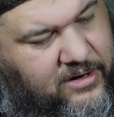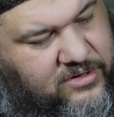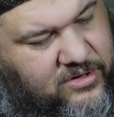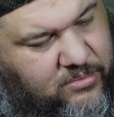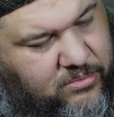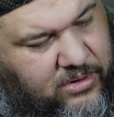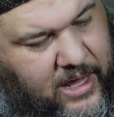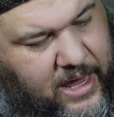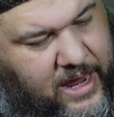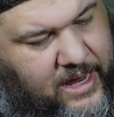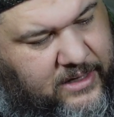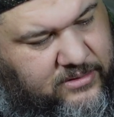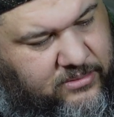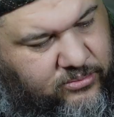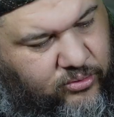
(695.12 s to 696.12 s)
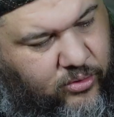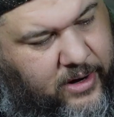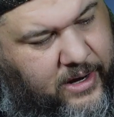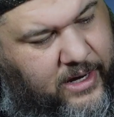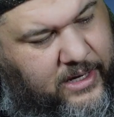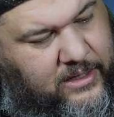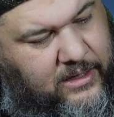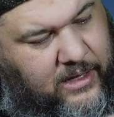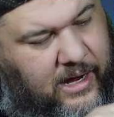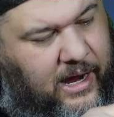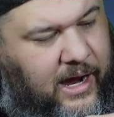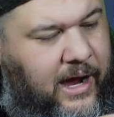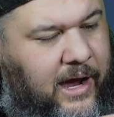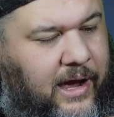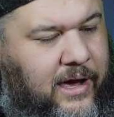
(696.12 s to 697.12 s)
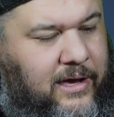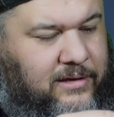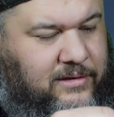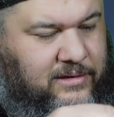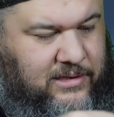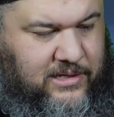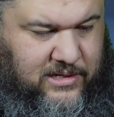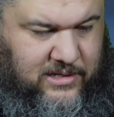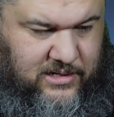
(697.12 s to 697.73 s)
Some black, some red, the eyes.